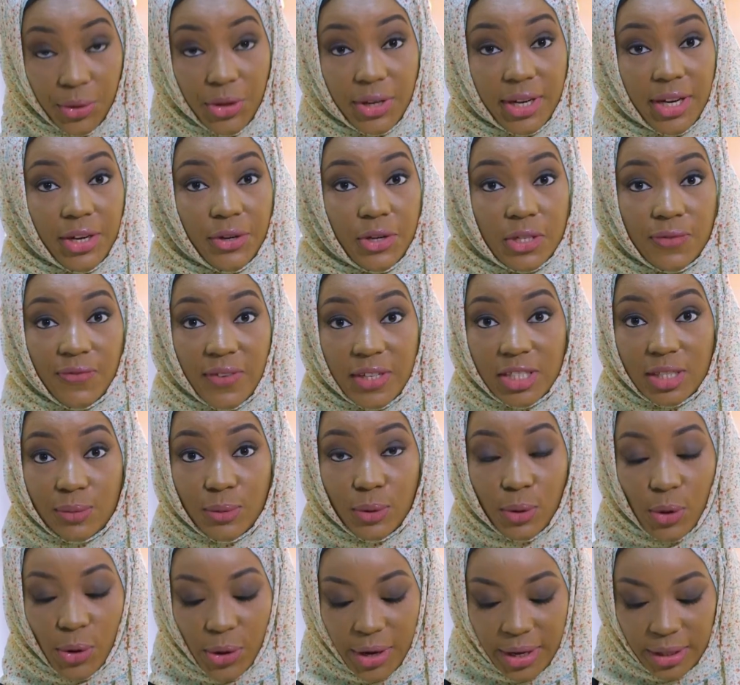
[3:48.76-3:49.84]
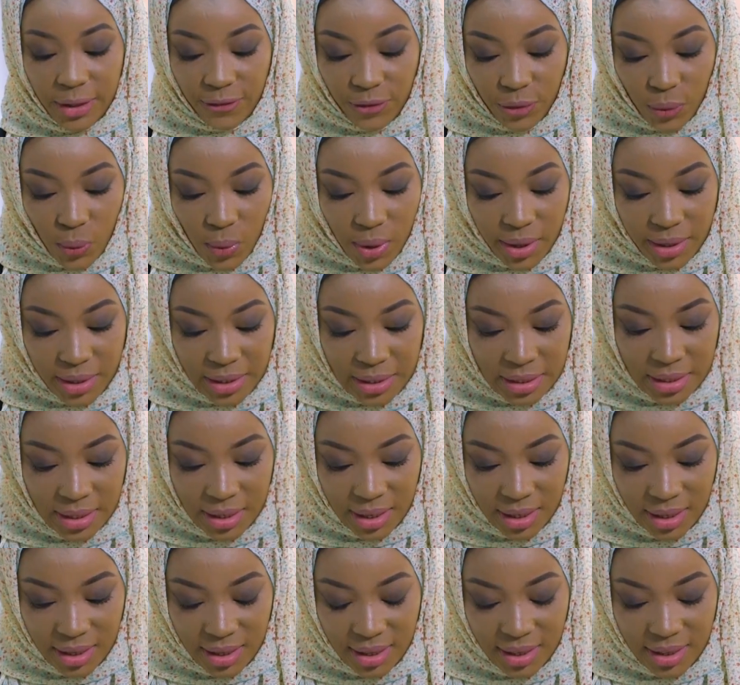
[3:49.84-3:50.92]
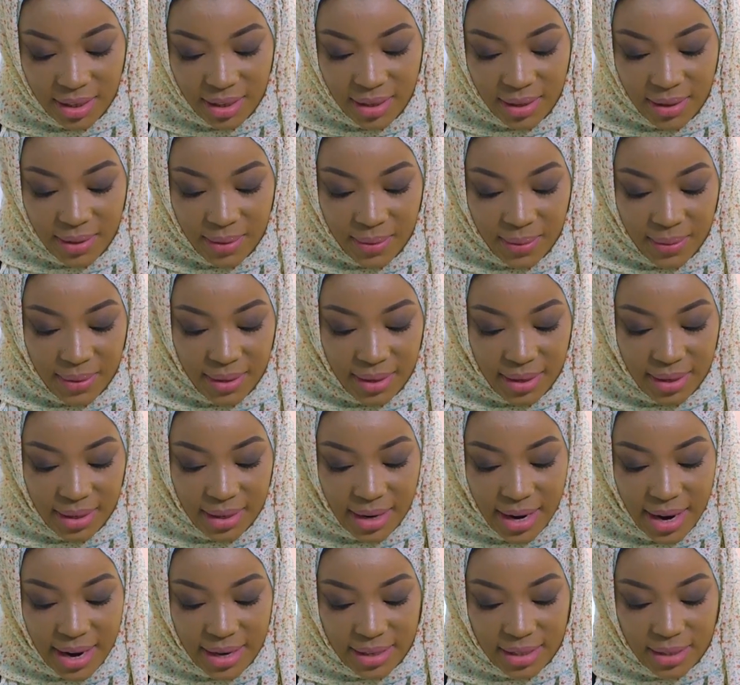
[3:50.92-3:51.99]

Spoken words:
but you can use vegetable oil if you want. I'm gonna